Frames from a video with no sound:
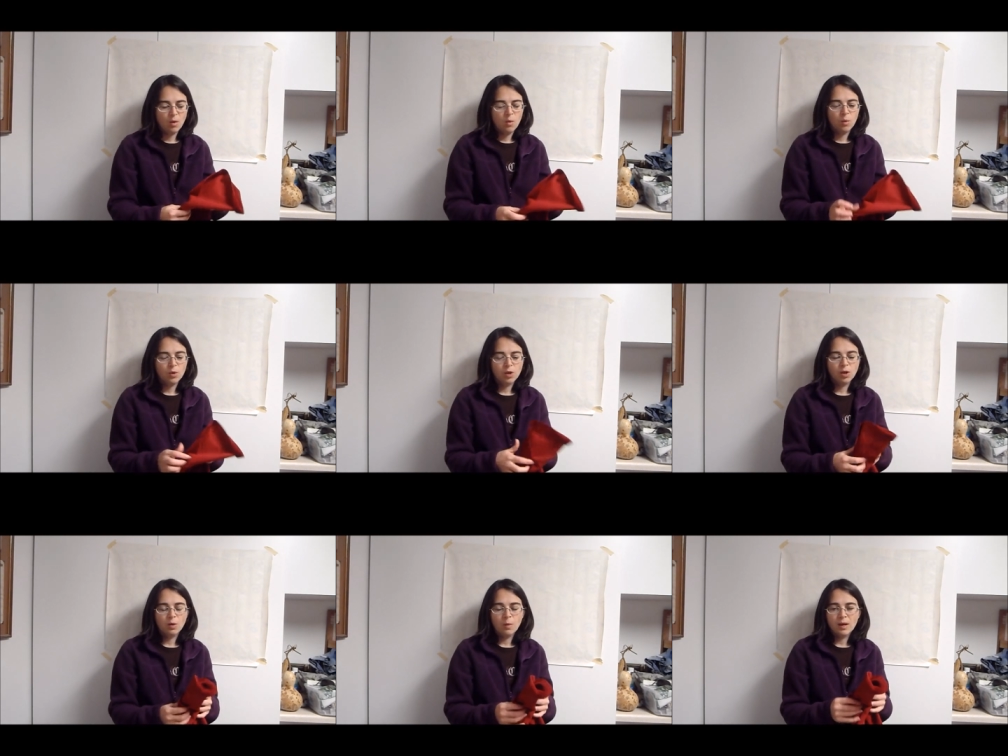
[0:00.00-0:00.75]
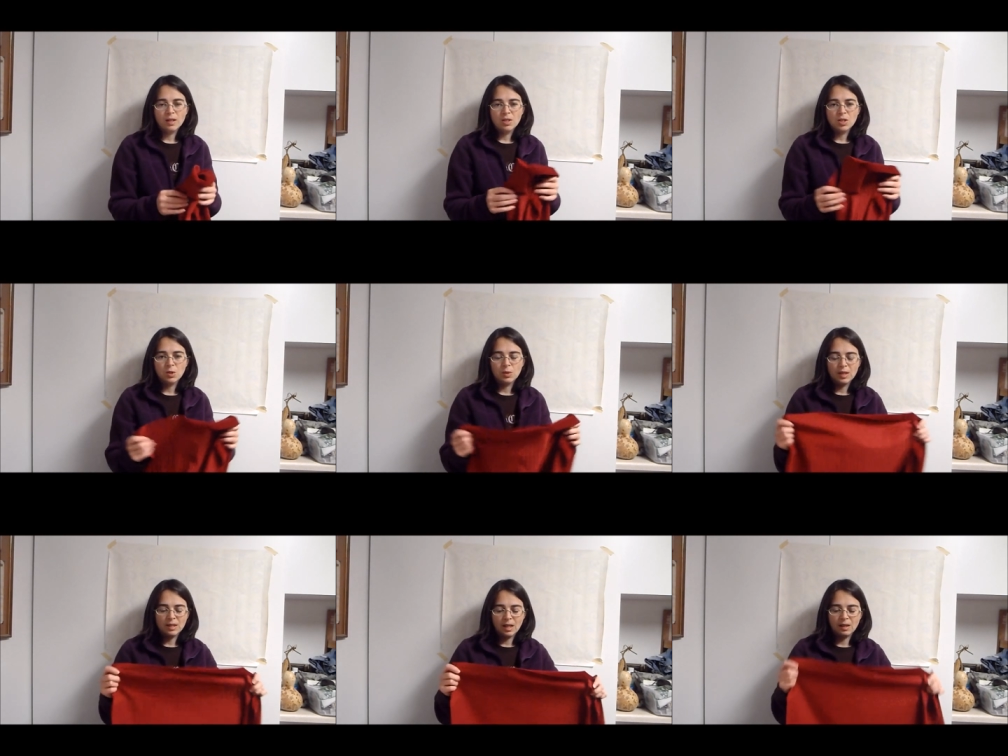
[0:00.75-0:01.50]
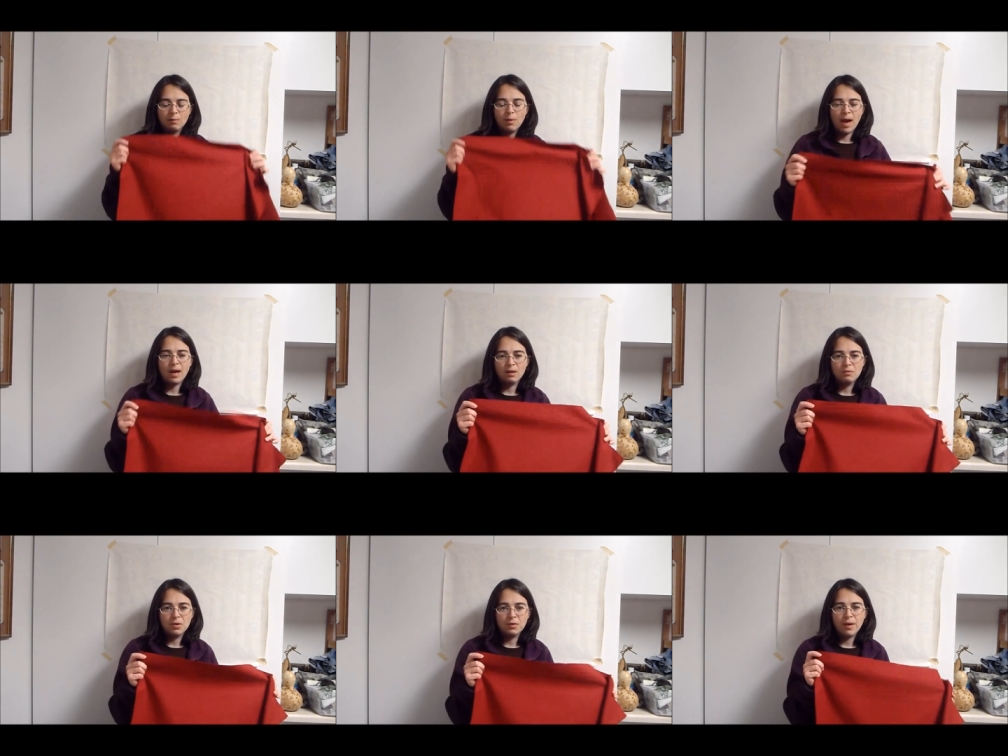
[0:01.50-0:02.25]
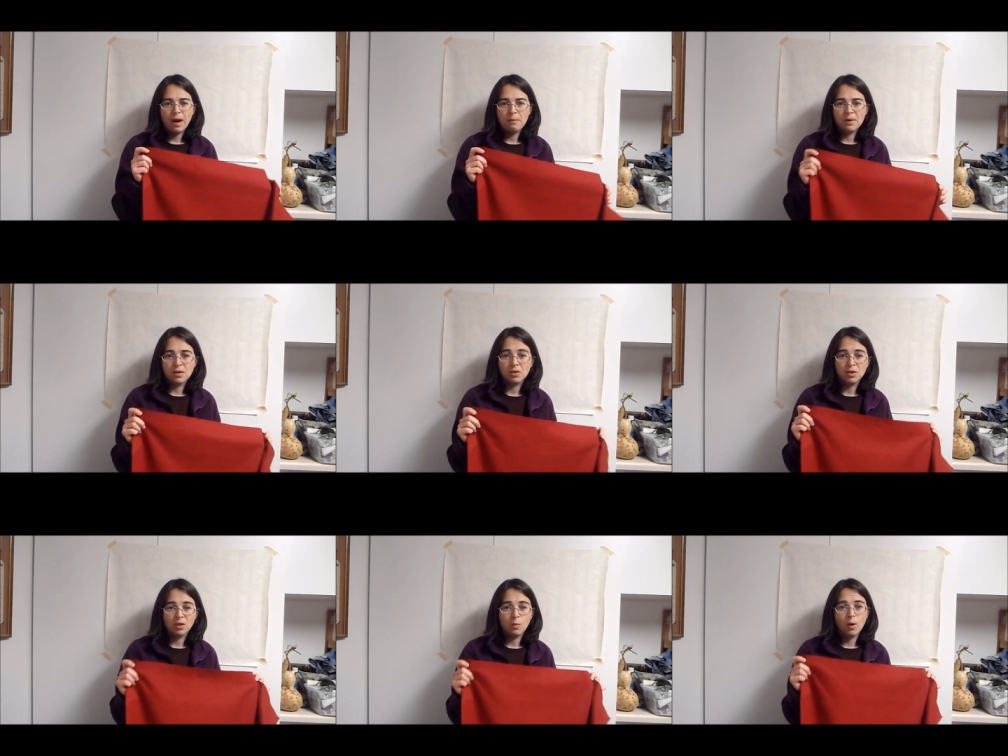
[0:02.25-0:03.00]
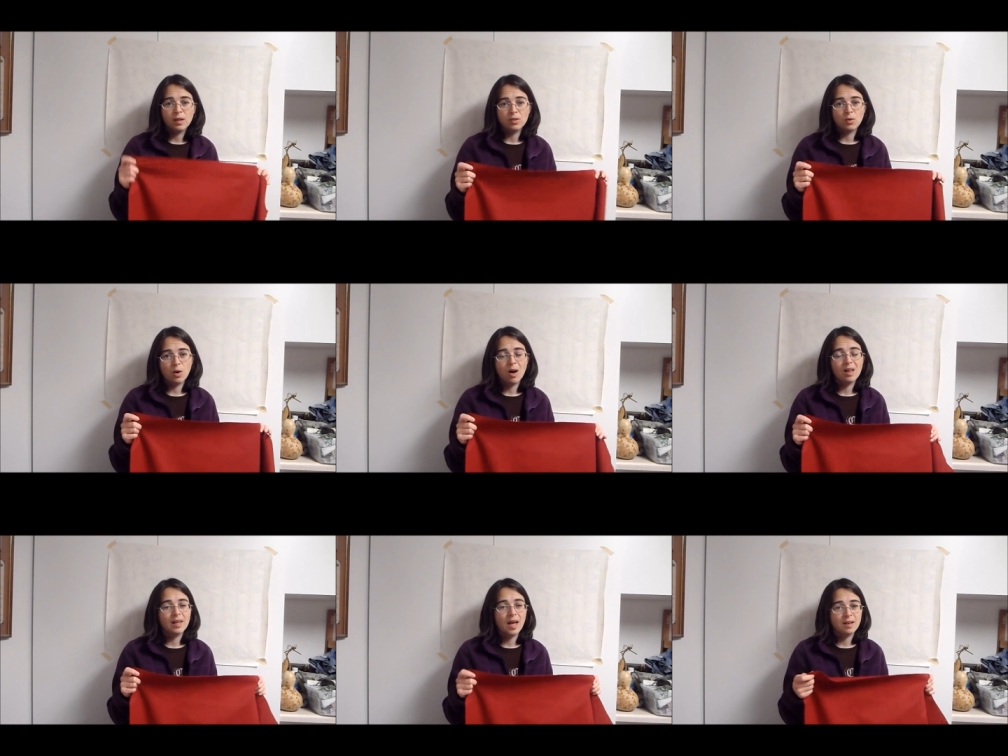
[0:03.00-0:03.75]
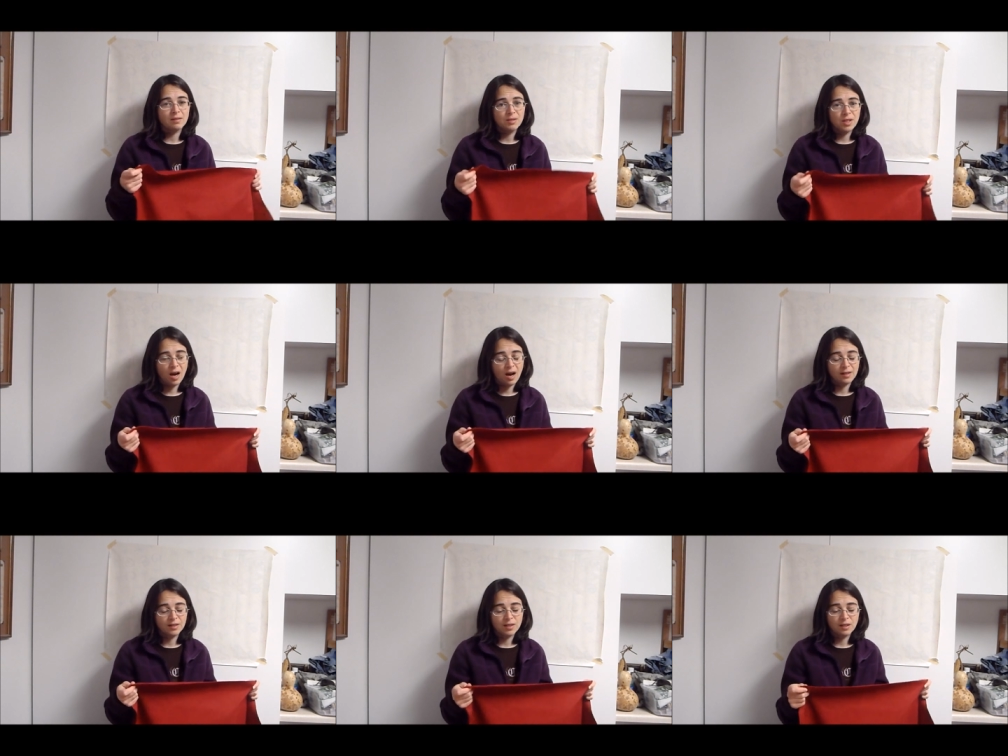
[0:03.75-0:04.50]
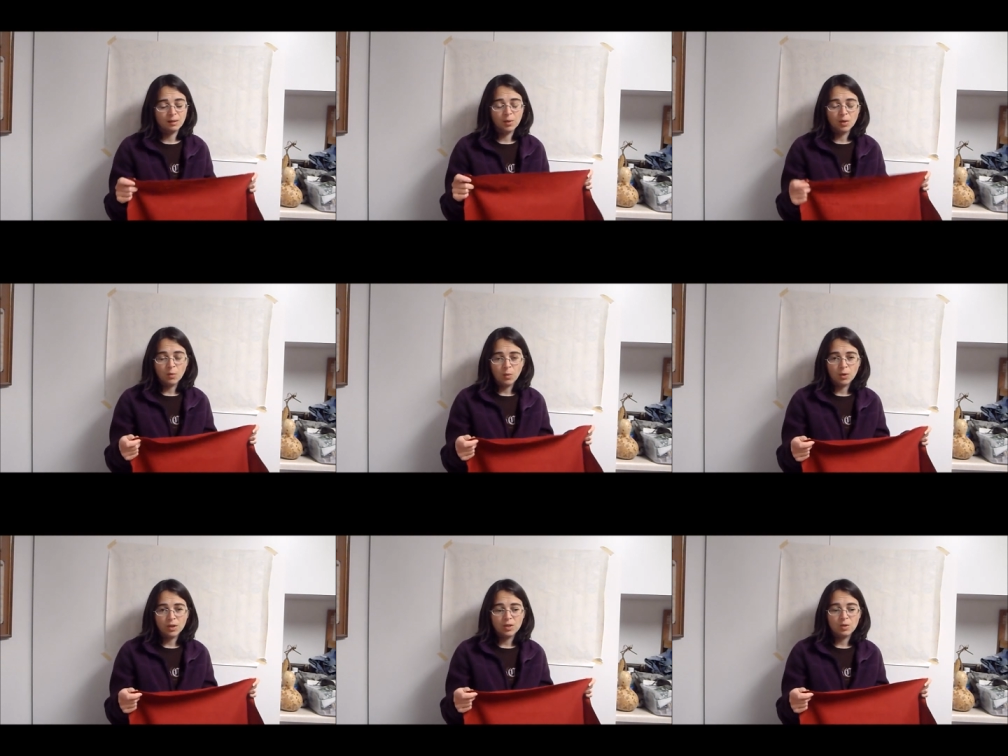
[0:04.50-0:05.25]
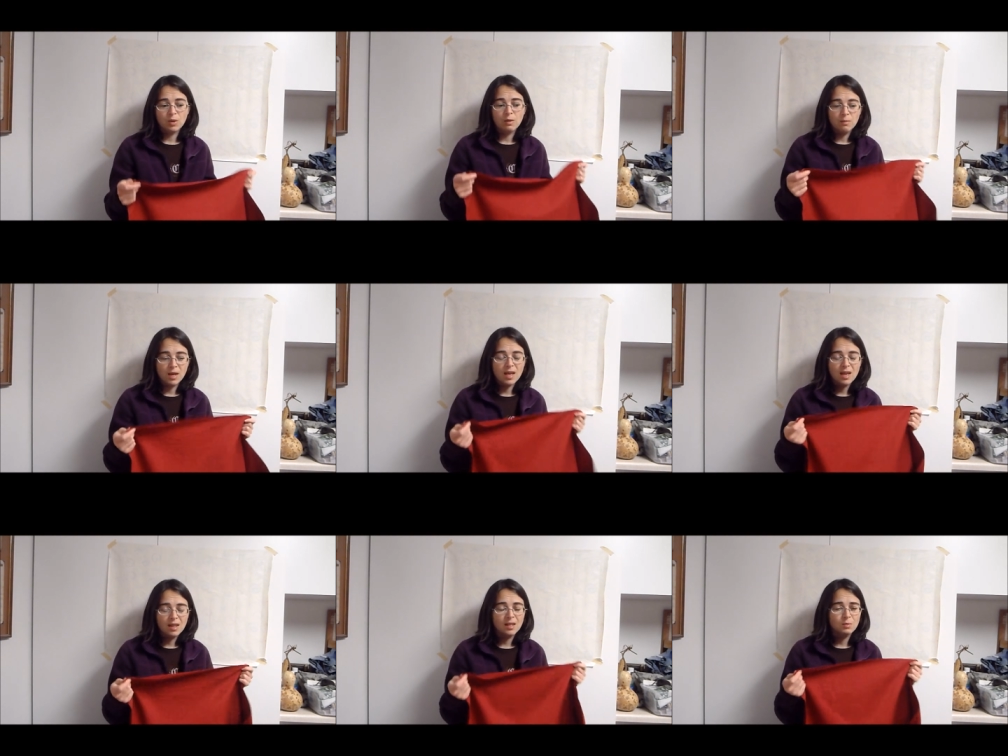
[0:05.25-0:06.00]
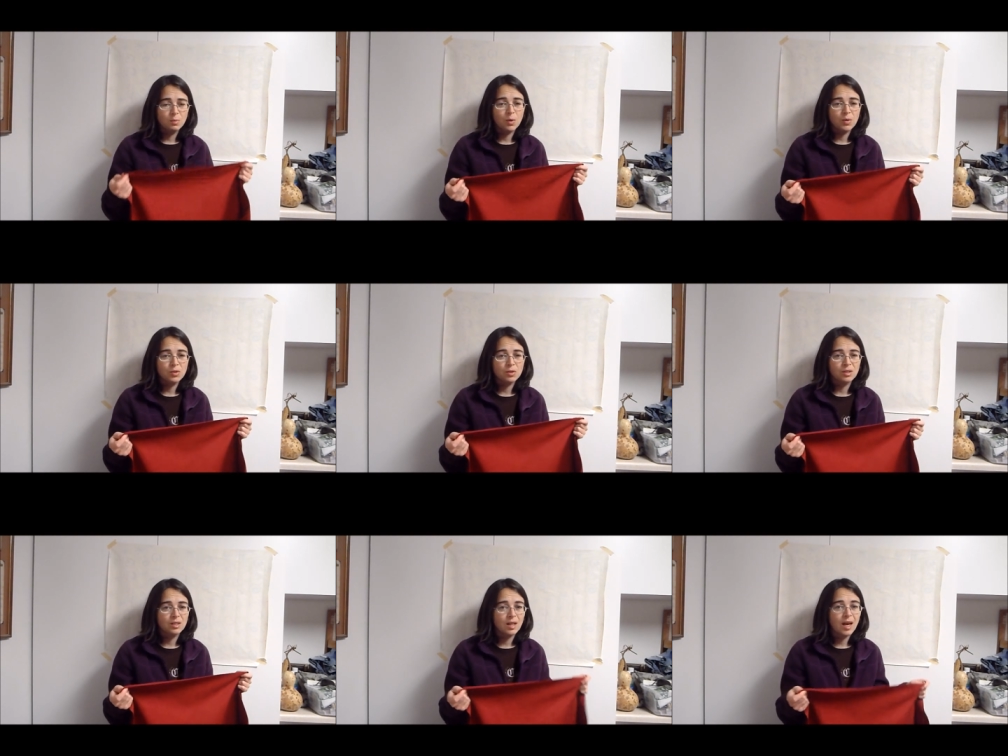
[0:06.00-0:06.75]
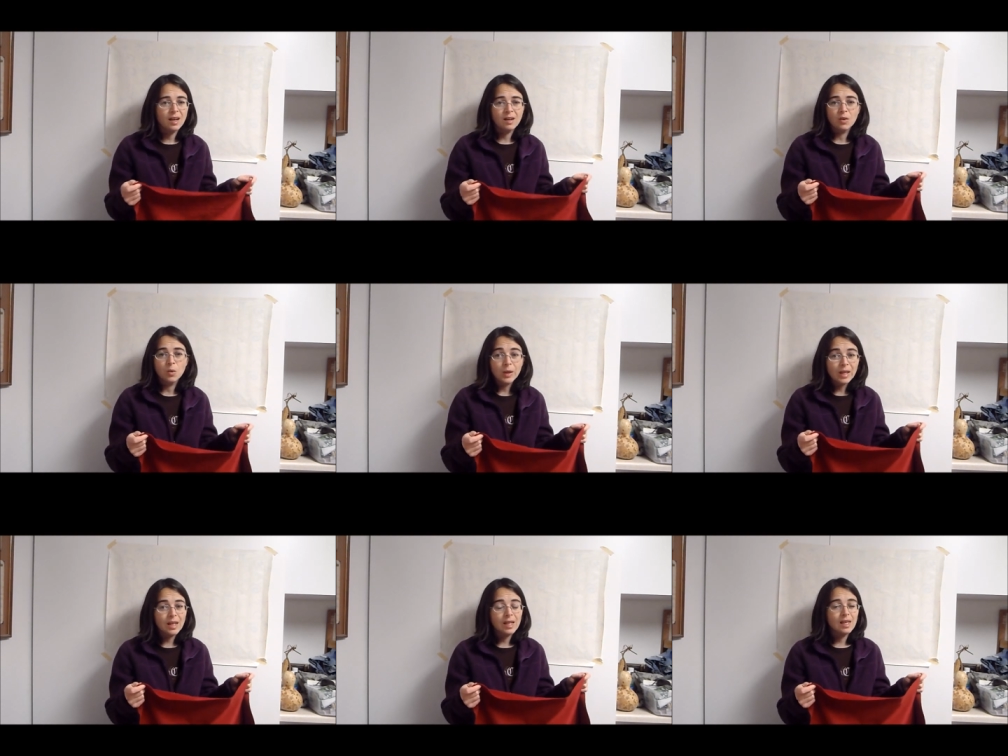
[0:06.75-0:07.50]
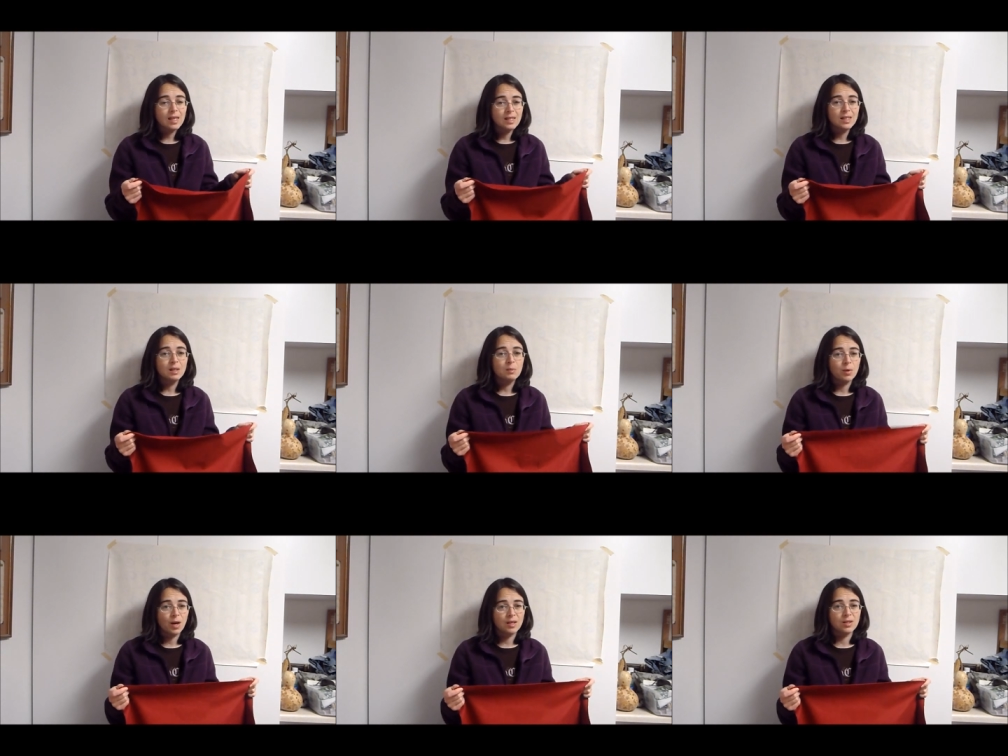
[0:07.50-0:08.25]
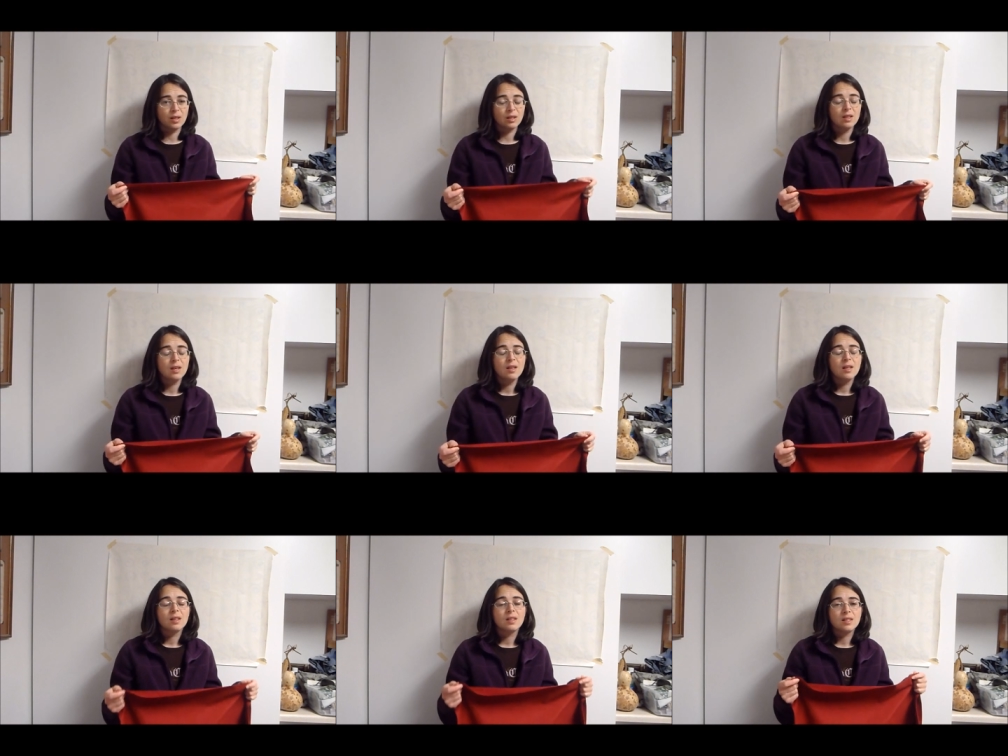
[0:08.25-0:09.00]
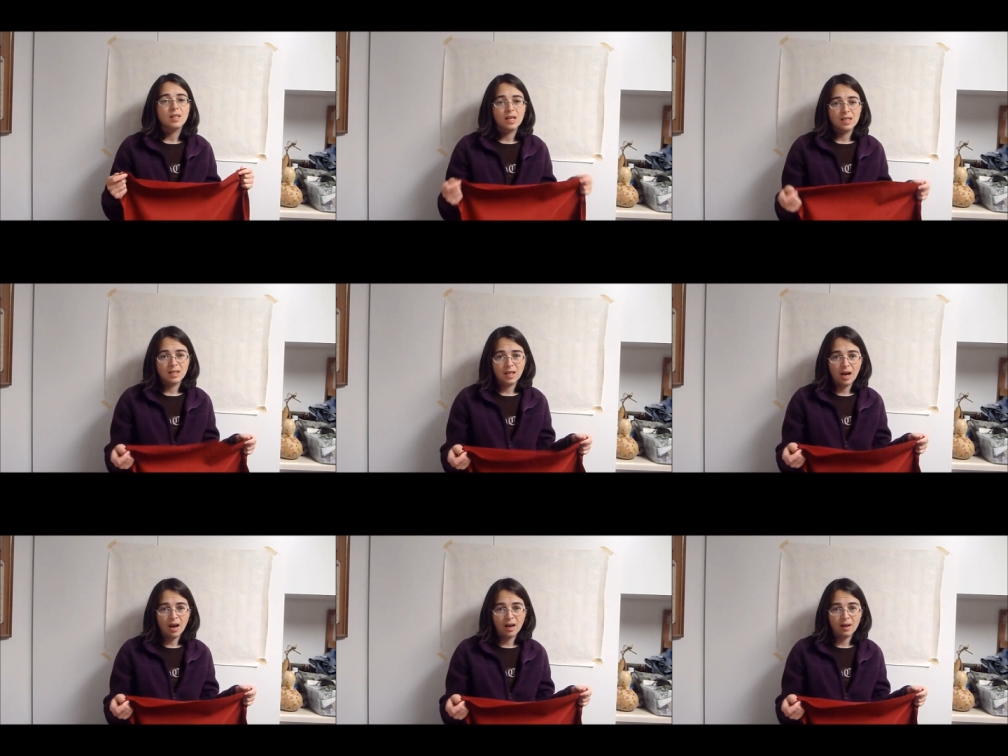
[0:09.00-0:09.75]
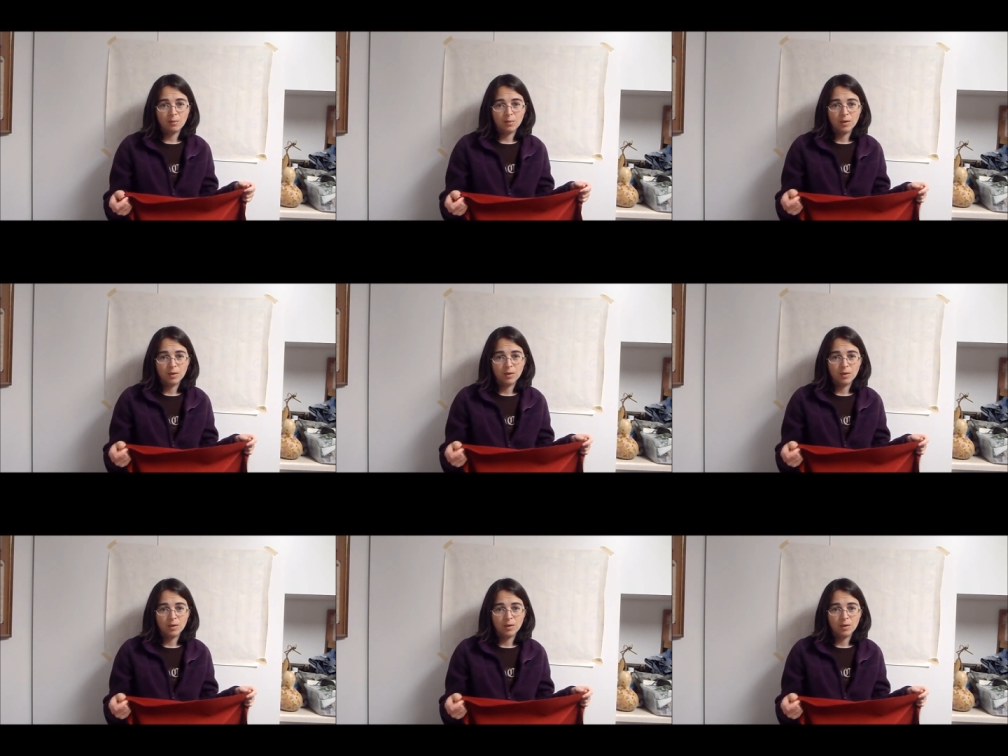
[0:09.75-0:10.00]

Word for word: What you're going to want to do is on the back of your fabric, you're going to want to draw a lot of dots. And I'm going to warn you that making this bolster is not a quickie, easy project. This takes time.